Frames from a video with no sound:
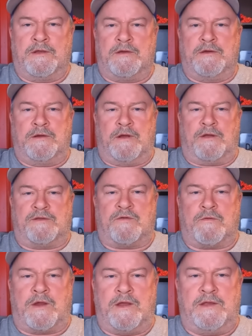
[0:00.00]
Good
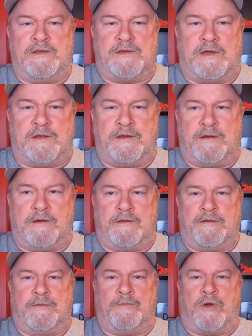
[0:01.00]
all-terrains on
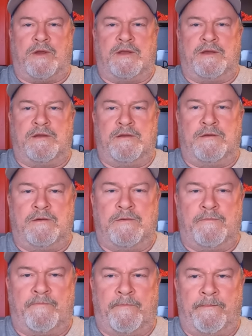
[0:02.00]
there. They're brand new.
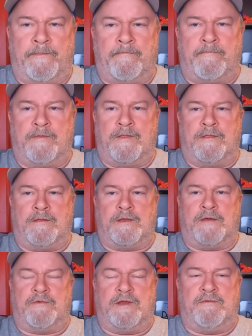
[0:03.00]
They
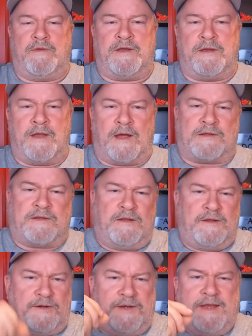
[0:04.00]
haven't even knocked the
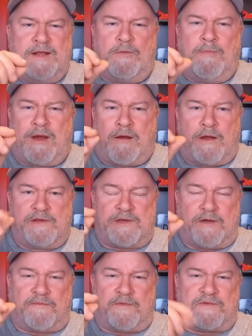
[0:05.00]
little dingleberries
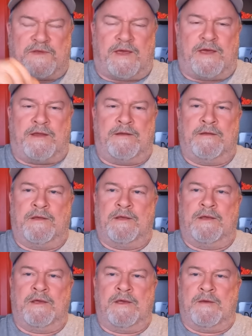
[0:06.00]
off the side,
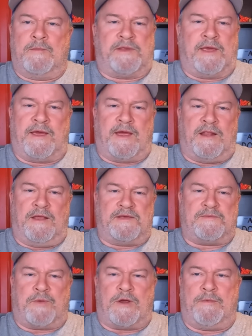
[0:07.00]
but they got
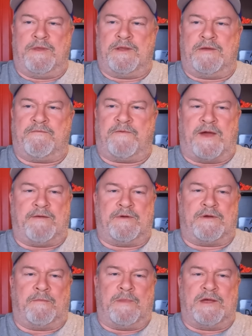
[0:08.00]
less probably than five
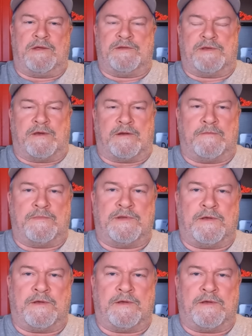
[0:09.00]
hundred miles on them.